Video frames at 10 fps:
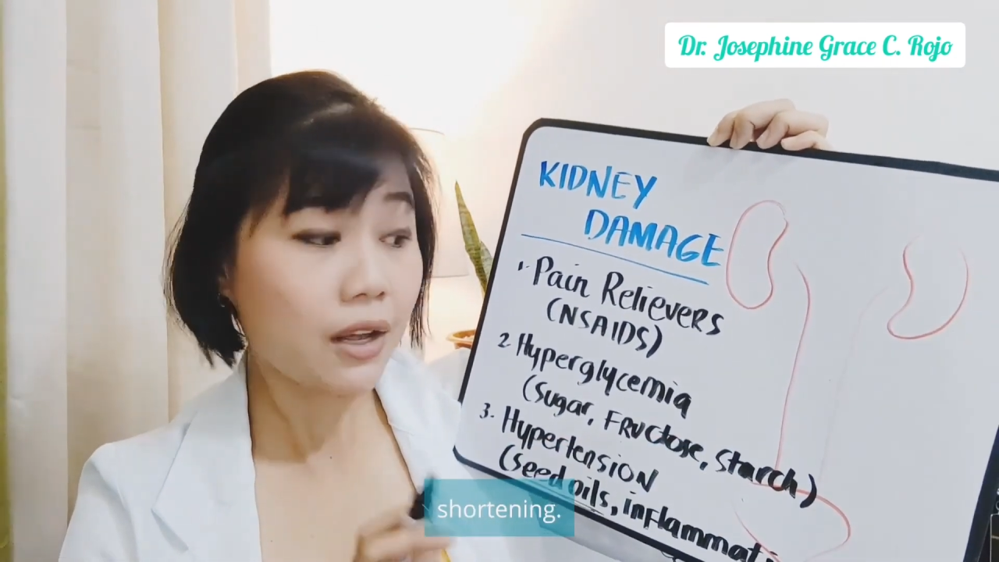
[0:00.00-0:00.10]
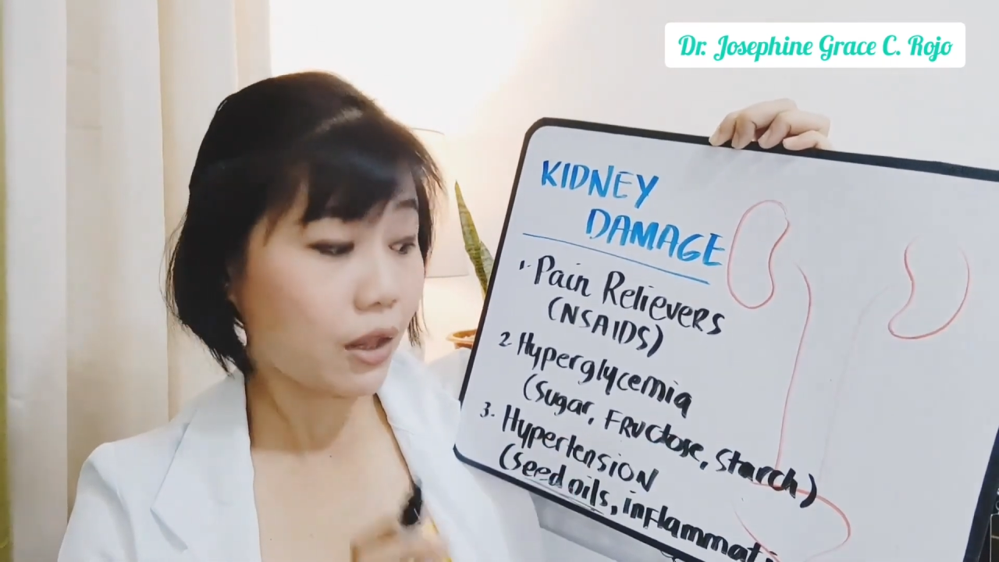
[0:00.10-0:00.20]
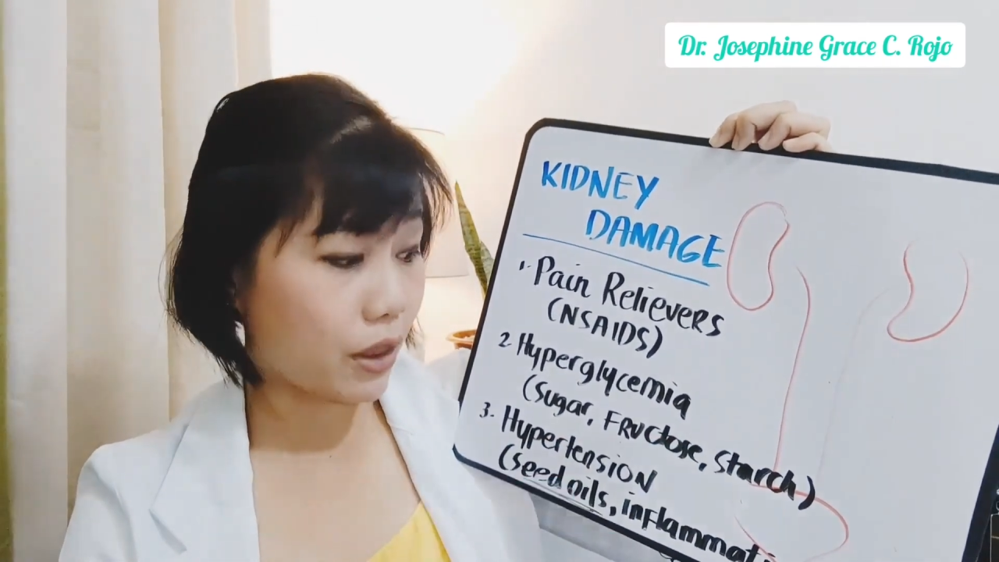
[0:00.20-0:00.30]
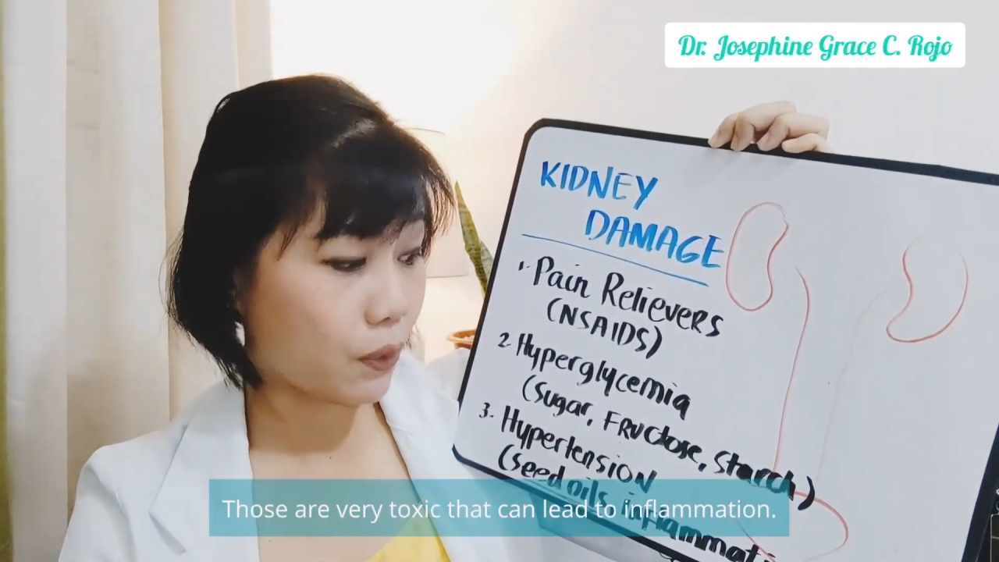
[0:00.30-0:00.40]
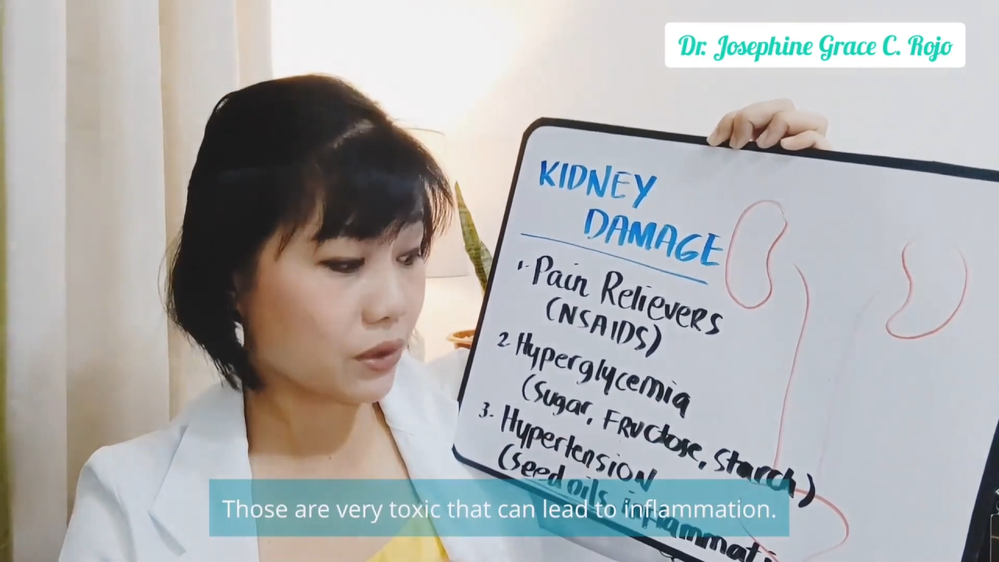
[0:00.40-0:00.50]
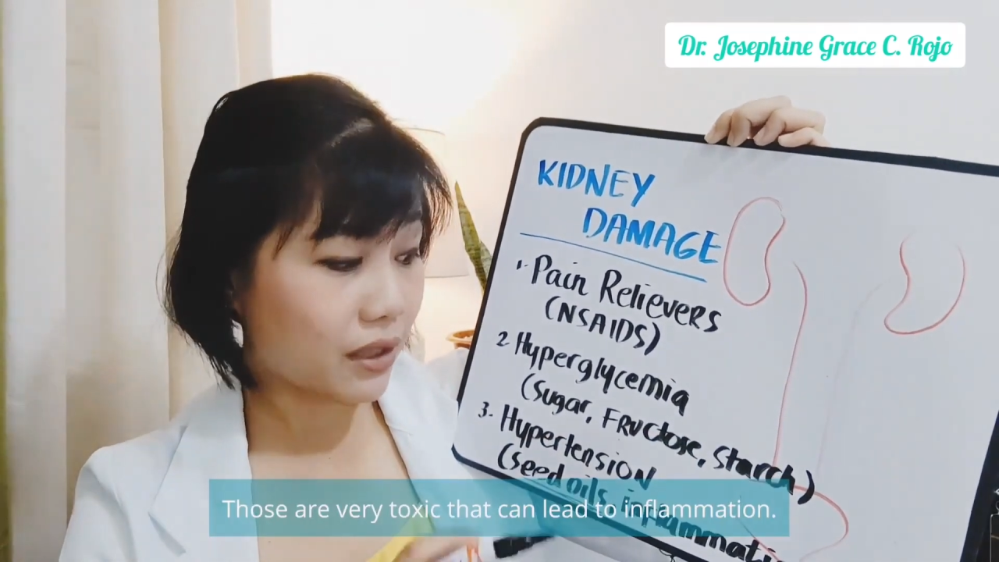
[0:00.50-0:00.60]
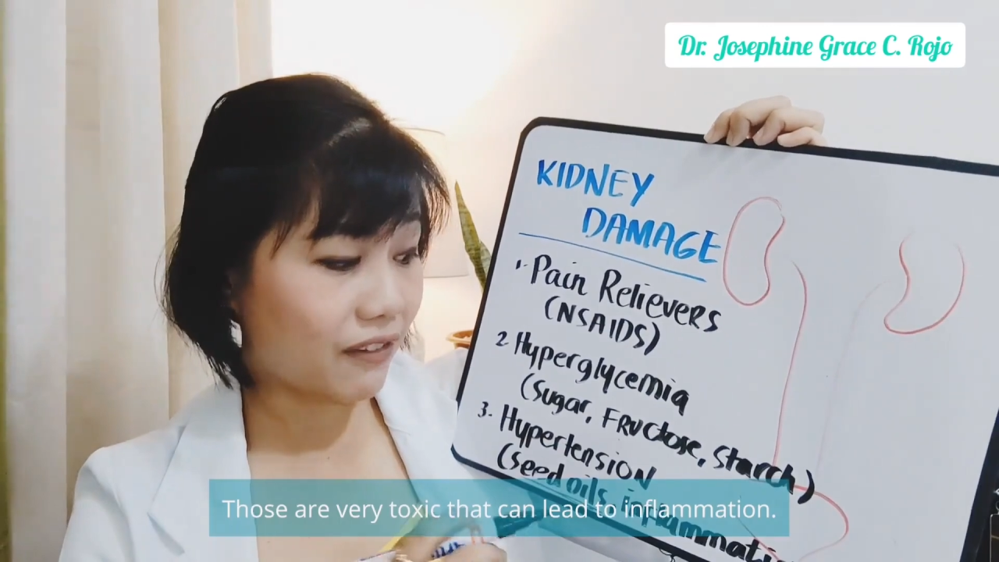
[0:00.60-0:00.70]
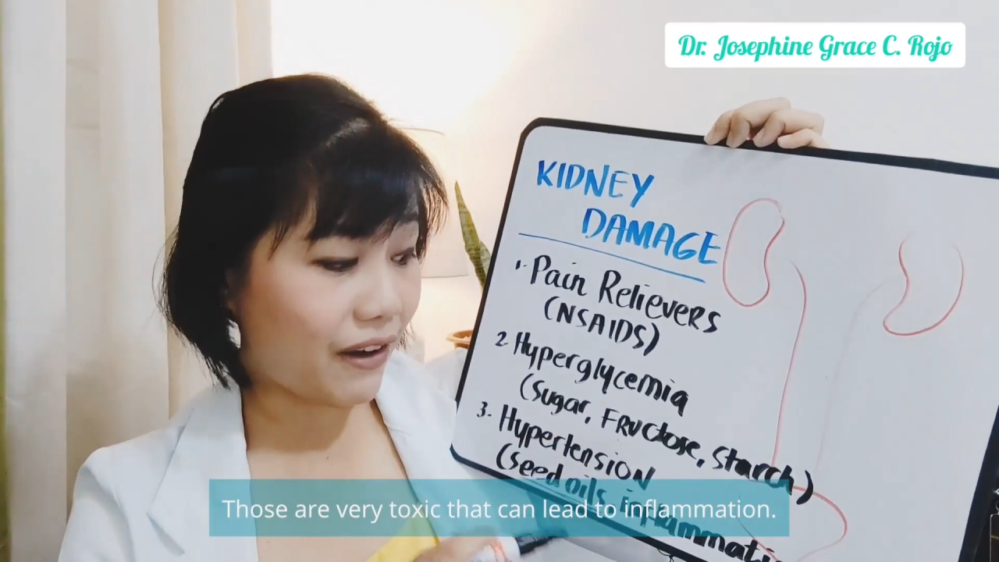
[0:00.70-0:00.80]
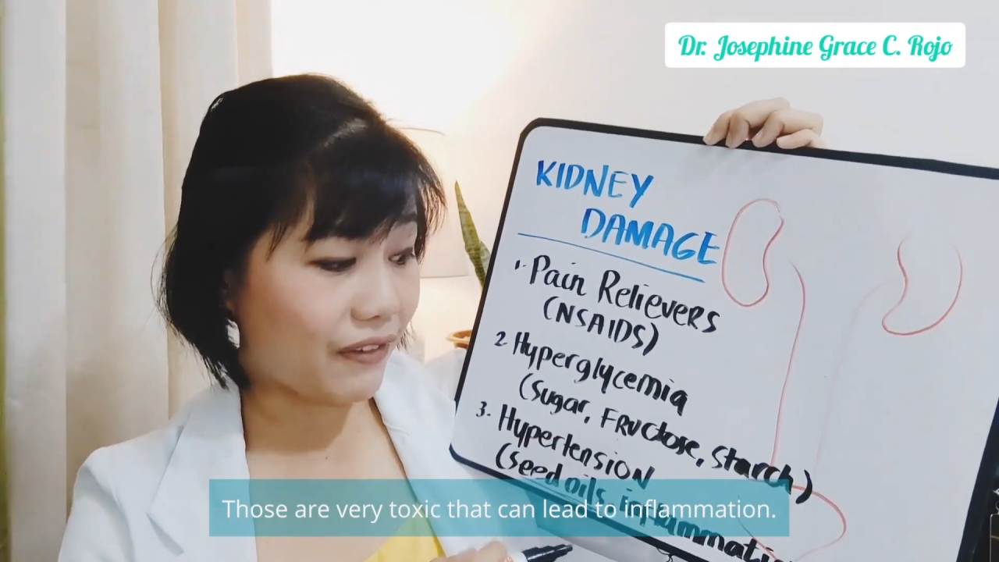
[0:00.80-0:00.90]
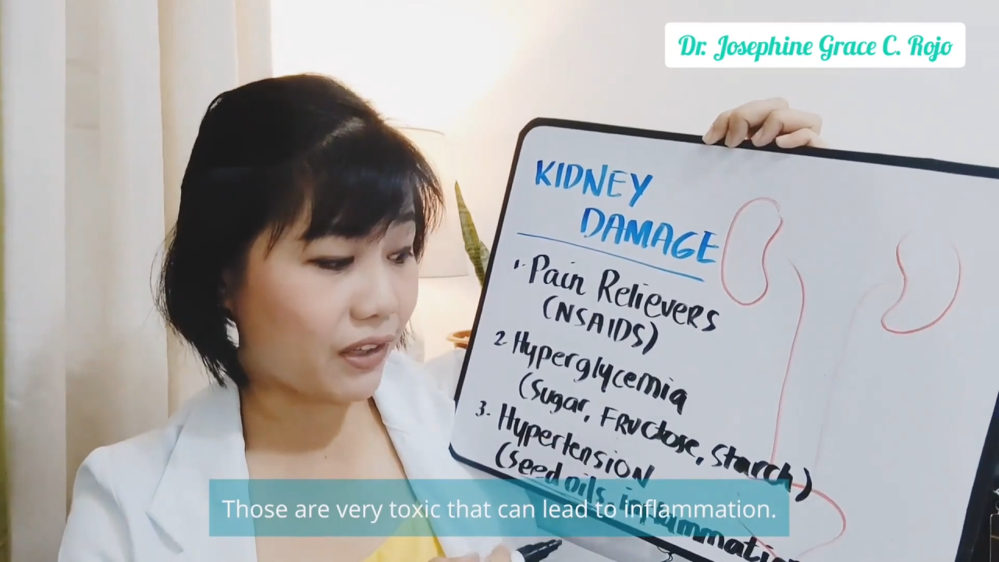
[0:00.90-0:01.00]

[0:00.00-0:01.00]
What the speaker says: those are very